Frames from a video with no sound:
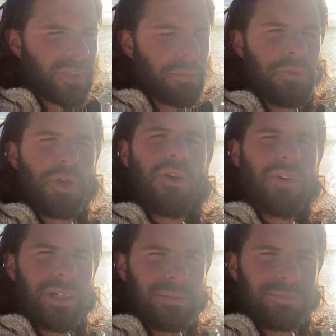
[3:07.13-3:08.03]
Observe
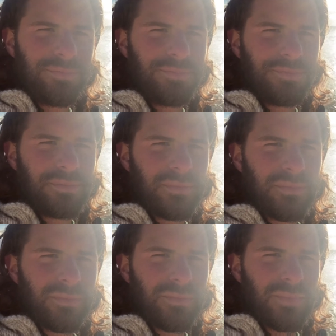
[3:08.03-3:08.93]
it.
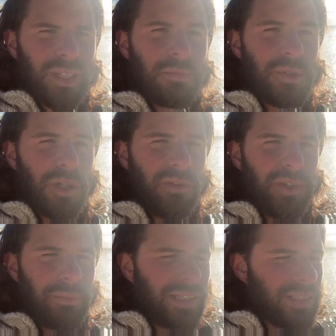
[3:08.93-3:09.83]
Observe
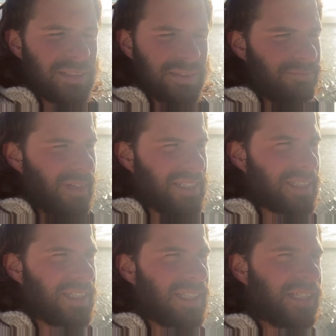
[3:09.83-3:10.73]
it, because that's
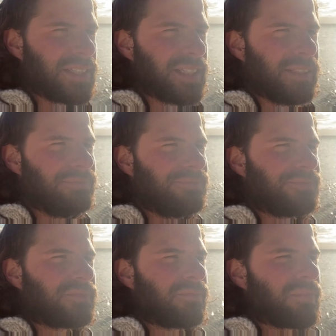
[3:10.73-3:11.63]
the thing, is that
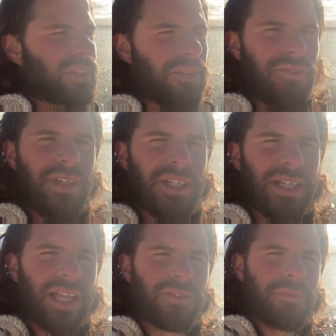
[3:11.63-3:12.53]
fear
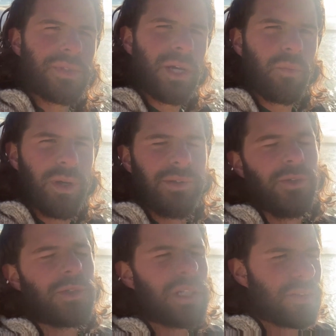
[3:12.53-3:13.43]
starts from somewhere.
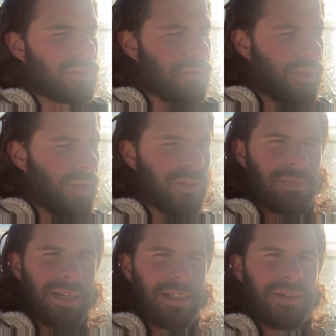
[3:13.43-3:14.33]
Usually it's from those
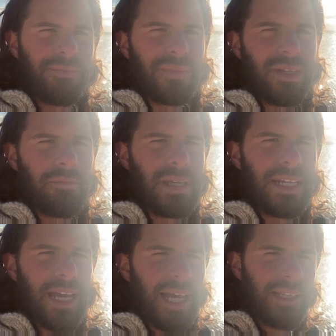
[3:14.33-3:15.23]
bloody
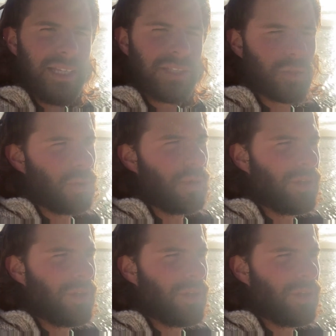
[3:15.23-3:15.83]
media outlets or